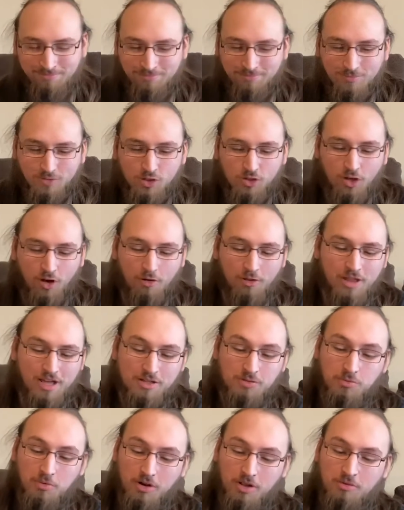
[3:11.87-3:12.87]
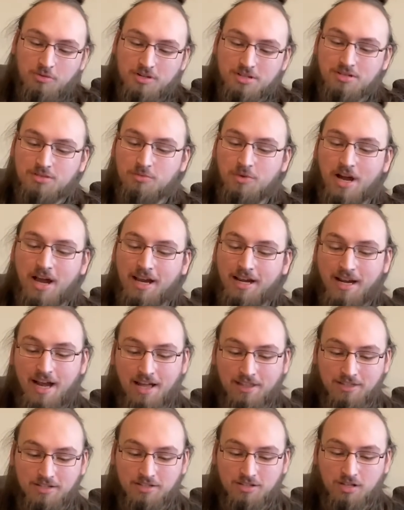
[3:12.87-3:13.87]
So that's one of the reasons why I
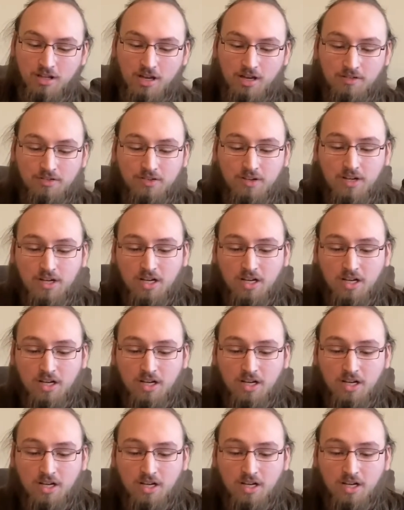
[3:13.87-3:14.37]
got this knife.